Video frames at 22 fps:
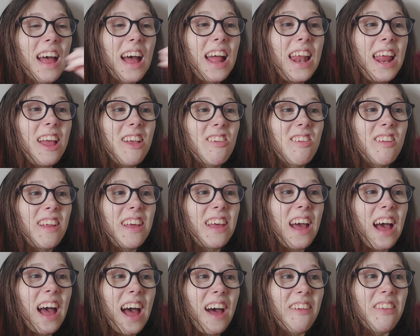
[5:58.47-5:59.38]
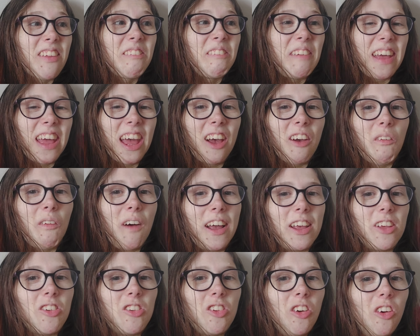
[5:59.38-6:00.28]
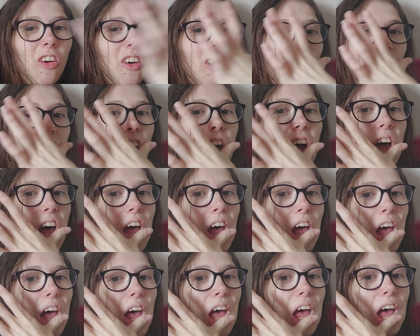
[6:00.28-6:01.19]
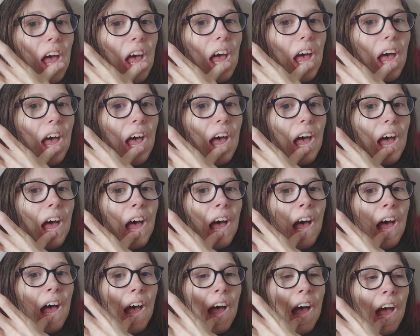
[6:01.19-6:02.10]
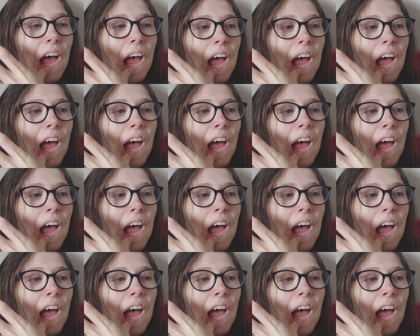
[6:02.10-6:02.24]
literally I have to make it quite short. Shall